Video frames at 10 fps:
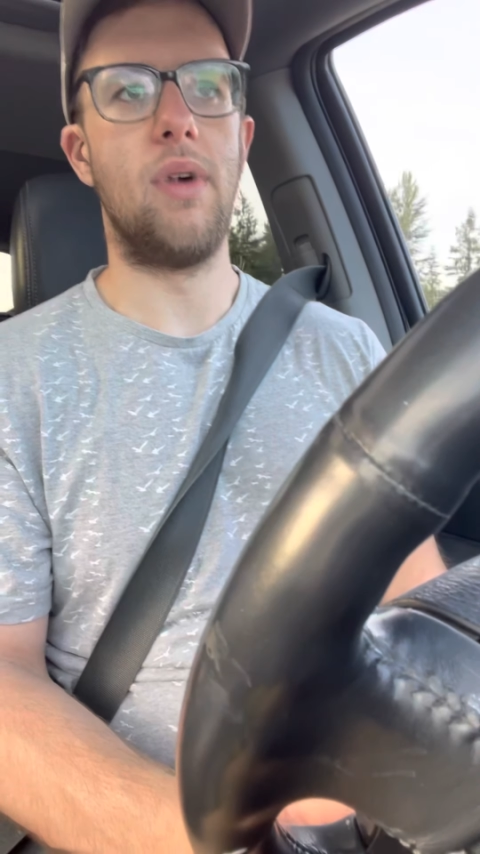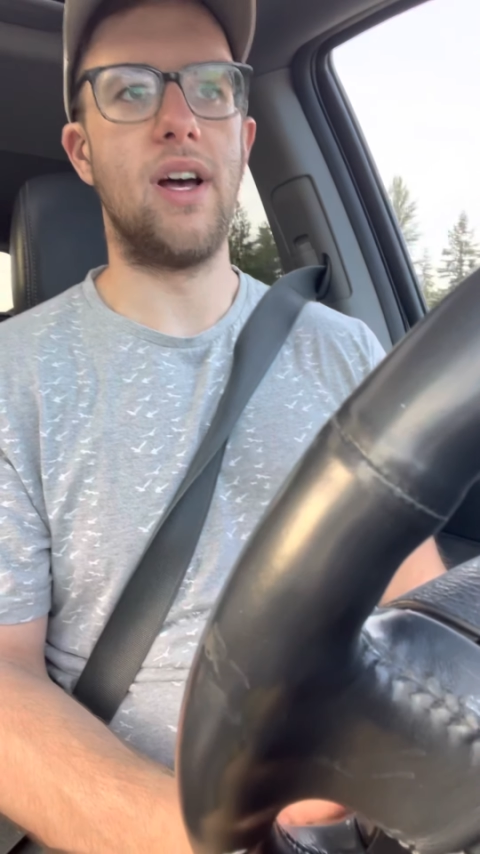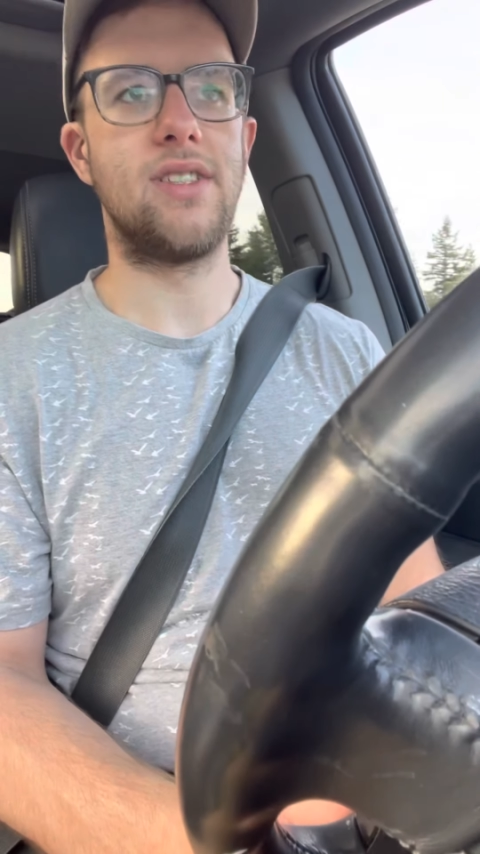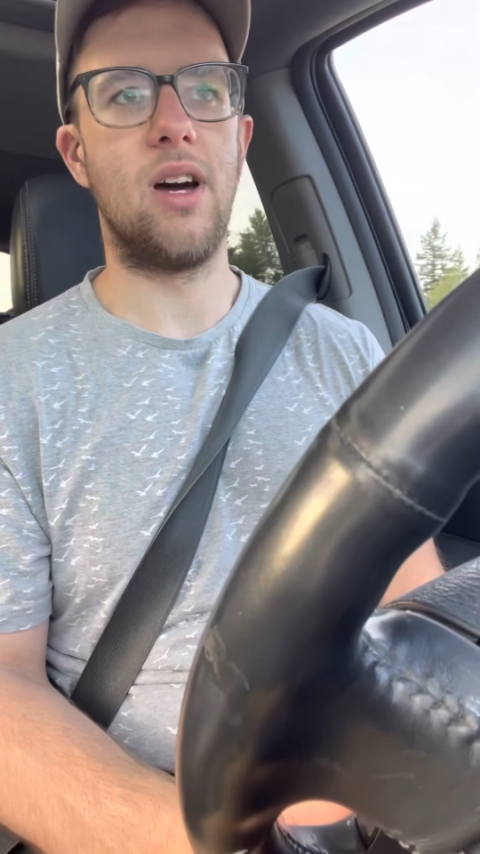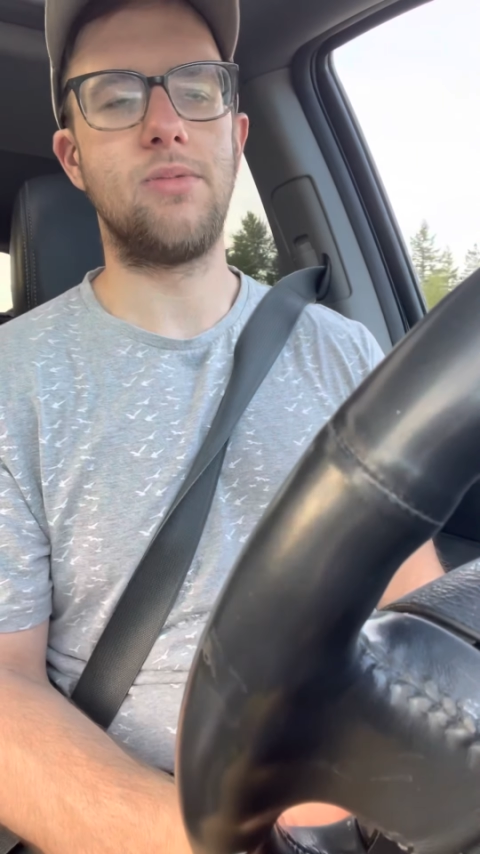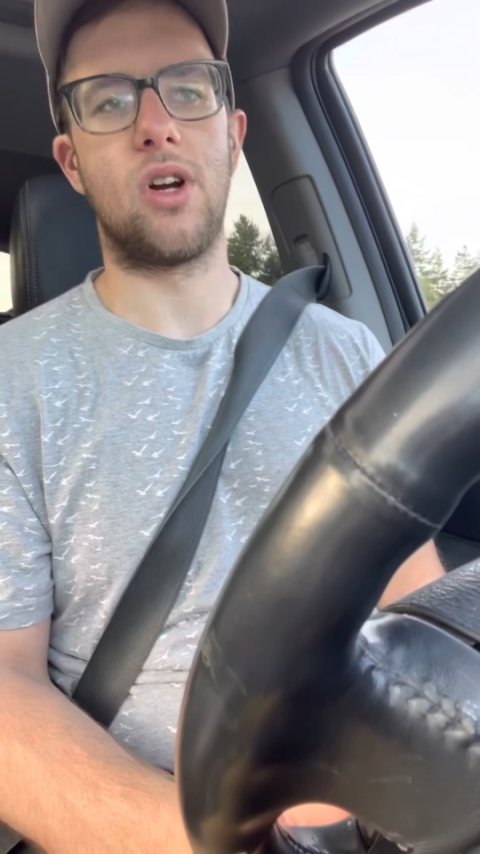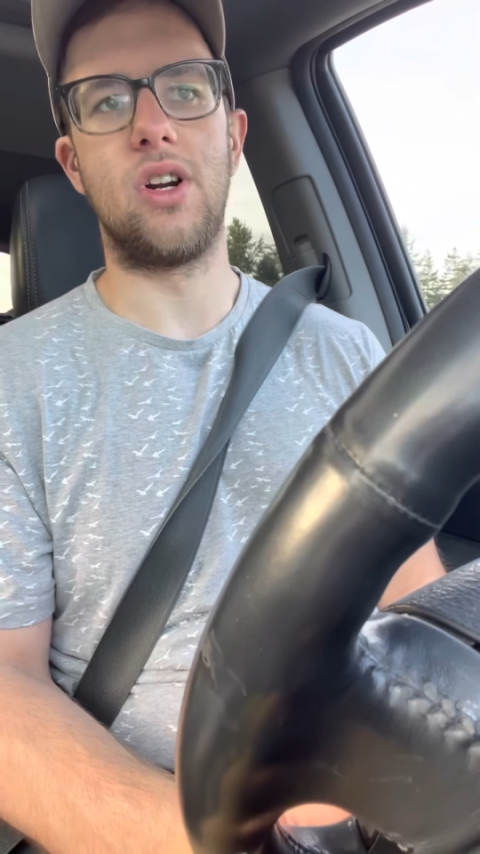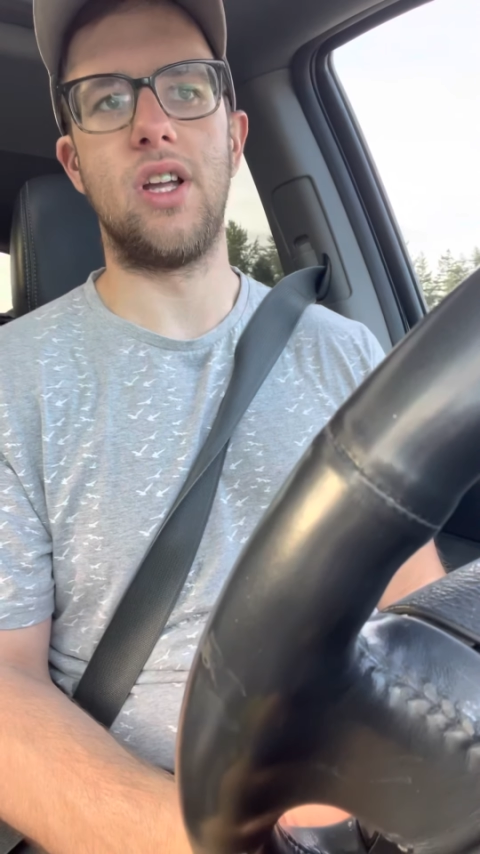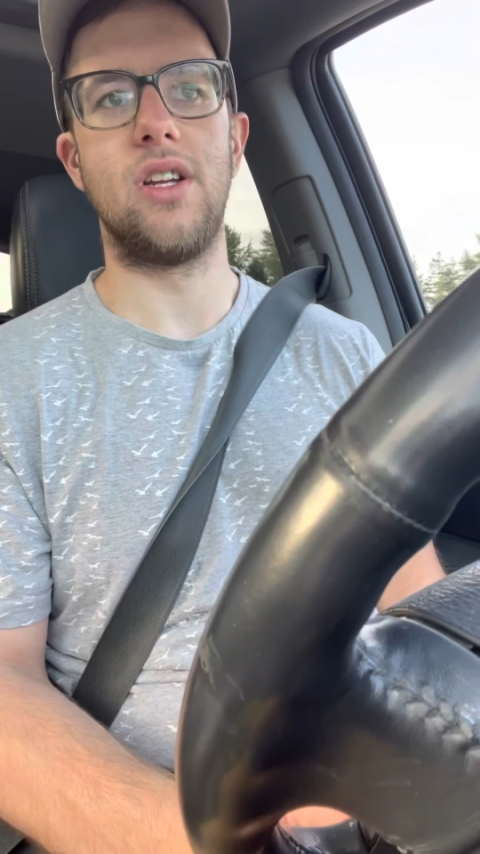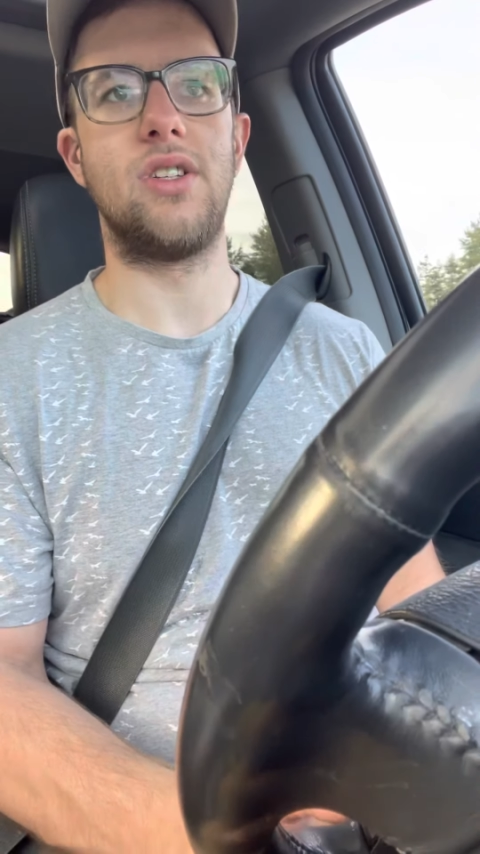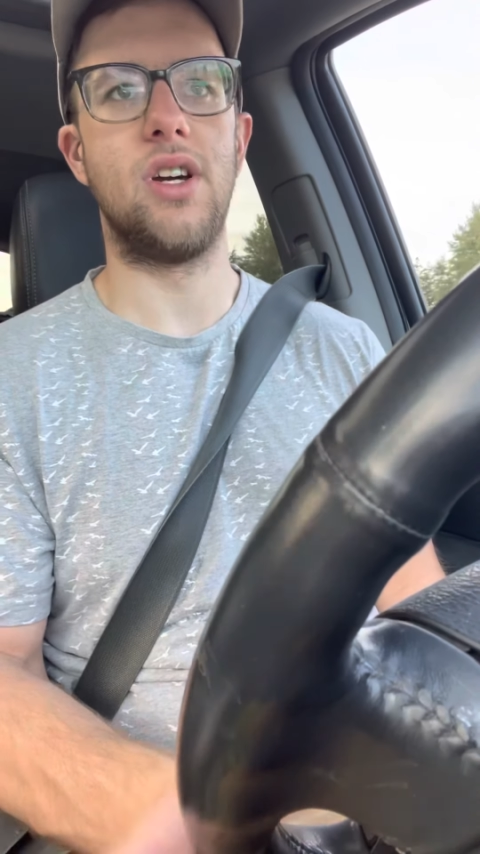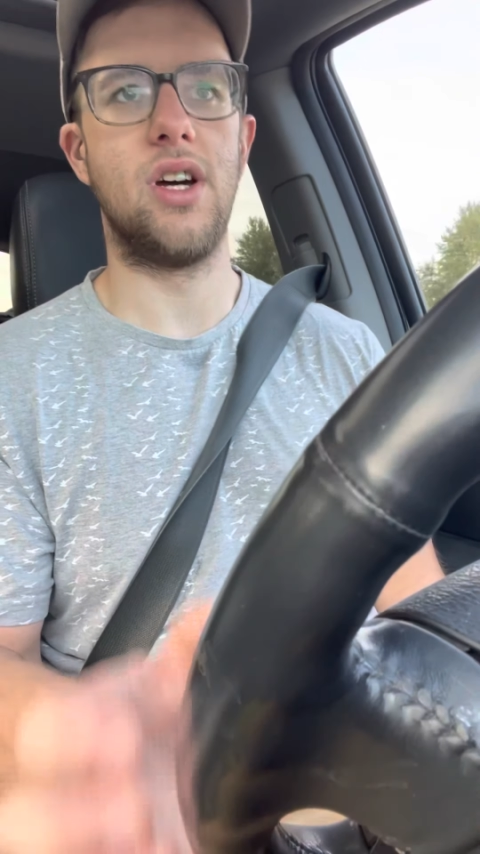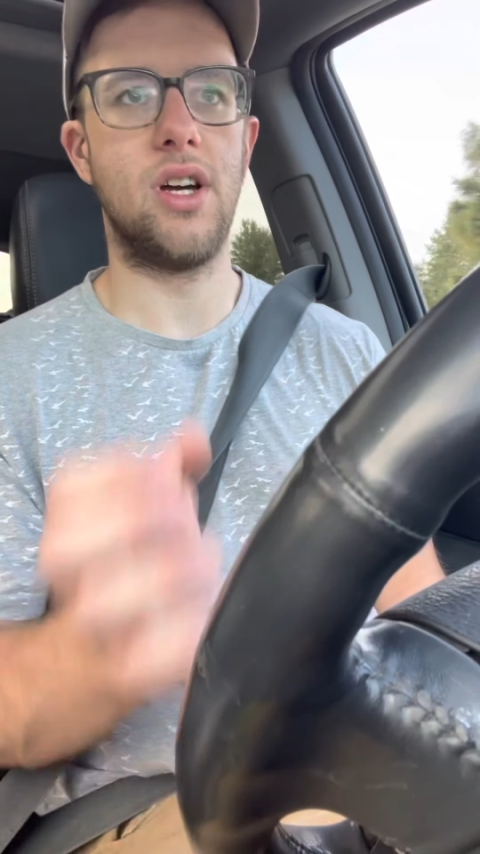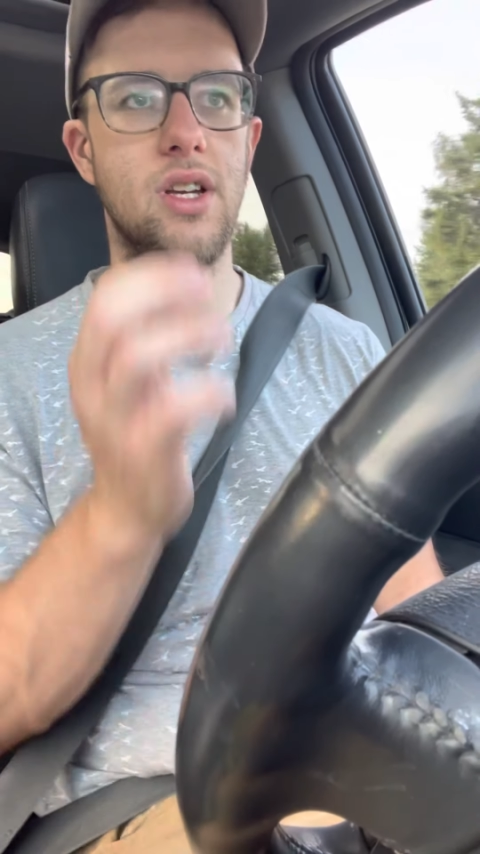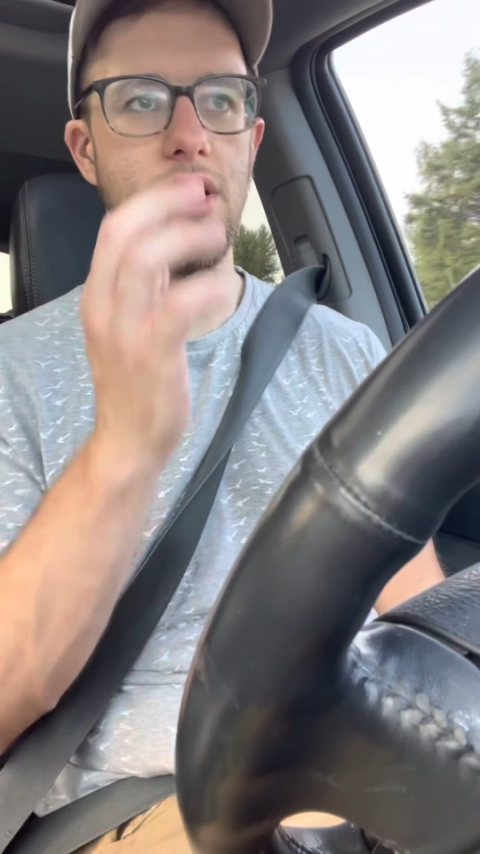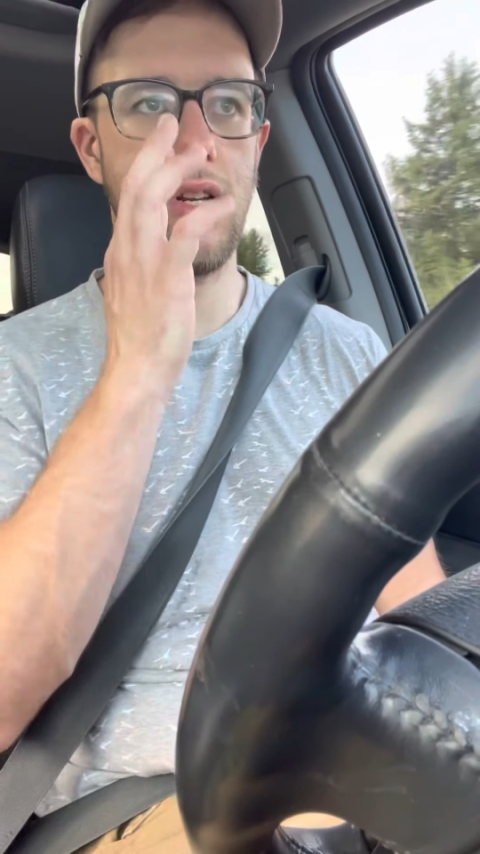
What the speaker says: mess up turn into